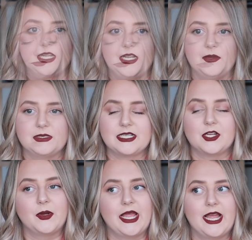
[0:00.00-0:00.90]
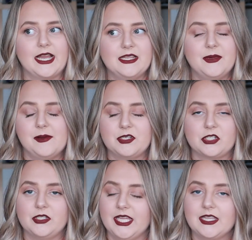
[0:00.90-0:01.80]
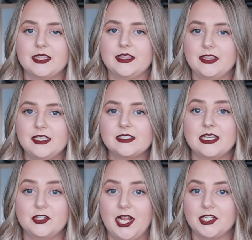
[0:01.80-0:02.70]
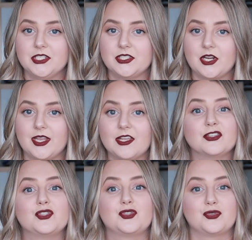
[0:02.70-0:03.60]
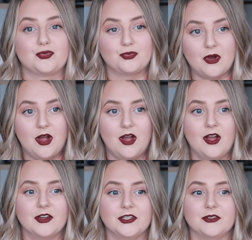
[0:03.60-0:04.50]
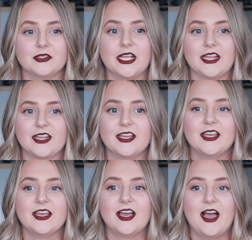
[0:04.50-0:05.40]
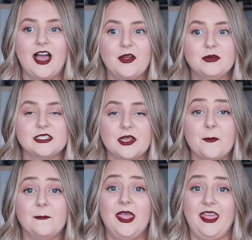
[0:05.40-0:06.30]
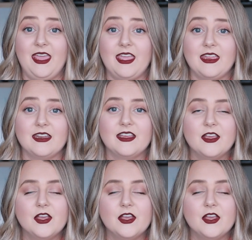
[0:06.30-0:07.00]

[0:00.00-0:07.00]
I was like, okay, I need my epidural. Like, these contractions are getting strong, dude. Like, I was in pain.